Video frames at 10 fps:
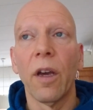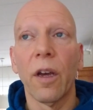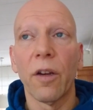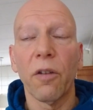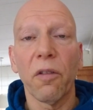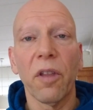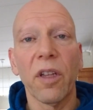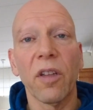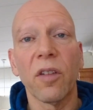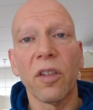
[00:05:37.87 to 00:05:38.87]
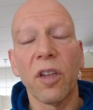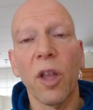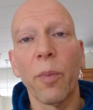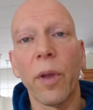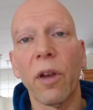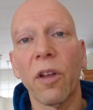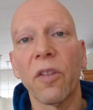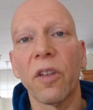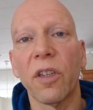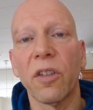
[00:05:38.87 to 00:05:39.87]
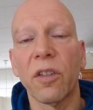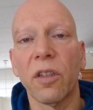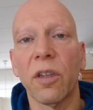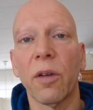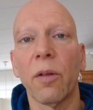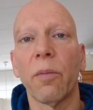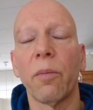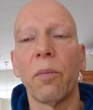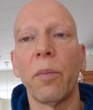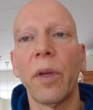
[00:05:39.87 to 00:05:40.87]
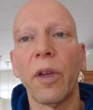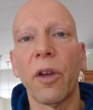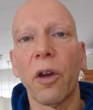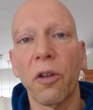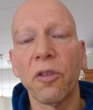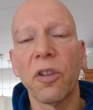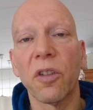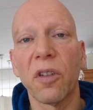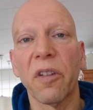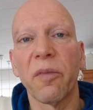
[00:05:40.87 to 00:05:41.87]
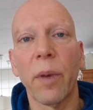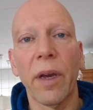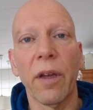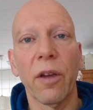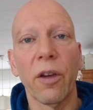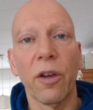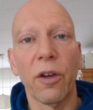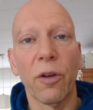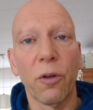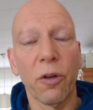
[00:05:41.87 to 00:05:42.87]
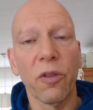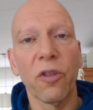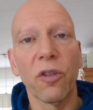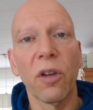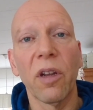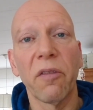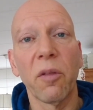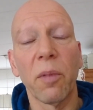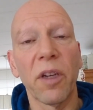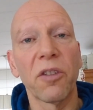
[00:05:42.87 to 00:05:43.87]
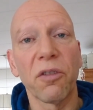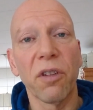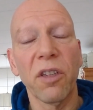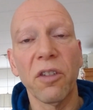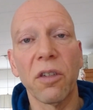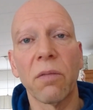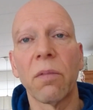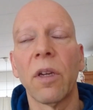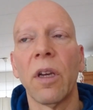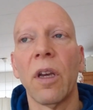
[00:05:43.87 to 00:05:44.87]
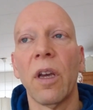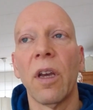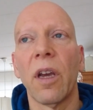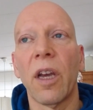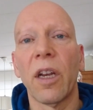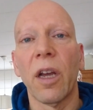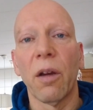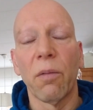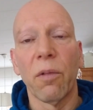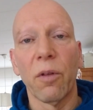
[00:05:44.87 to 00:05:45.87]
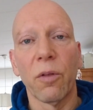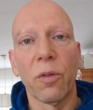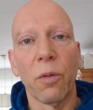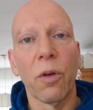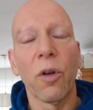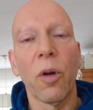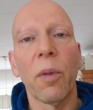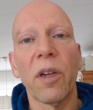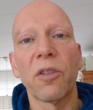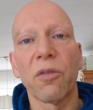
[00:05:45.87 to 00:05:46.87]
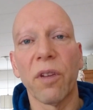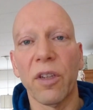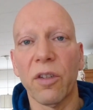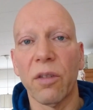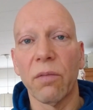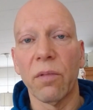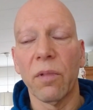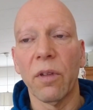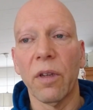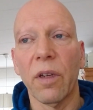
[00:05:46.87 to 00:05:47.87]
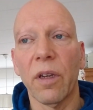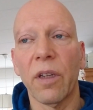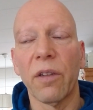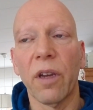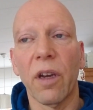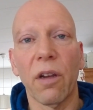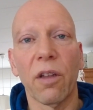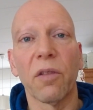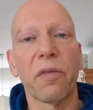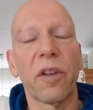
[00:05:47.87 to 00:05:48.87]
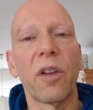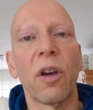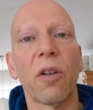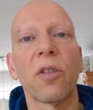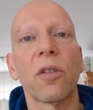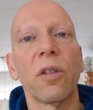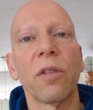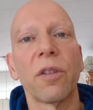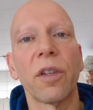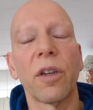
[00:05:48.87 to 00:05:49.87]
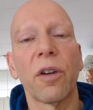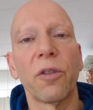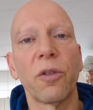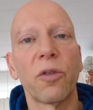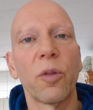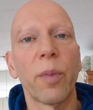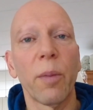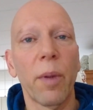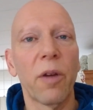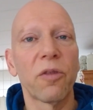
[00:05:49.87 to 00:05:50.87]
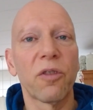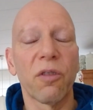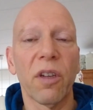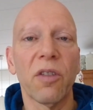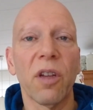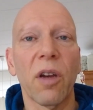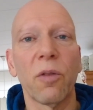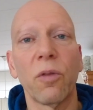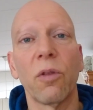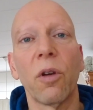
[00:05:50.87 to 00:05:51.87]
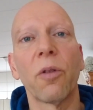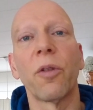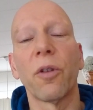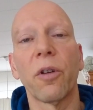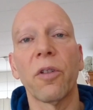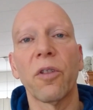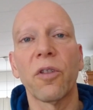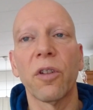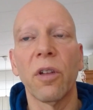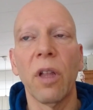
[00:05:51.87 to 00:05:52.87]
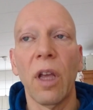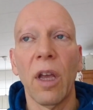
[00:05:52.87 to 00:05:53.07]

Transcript: Another thing that has helped me a lot is uh, being conscious of my uh, cortisol level, my stress, and uh, to work on my stress and there uh, are a lot of videos on, uh, on YouTube about stress, how to lower your cortisol.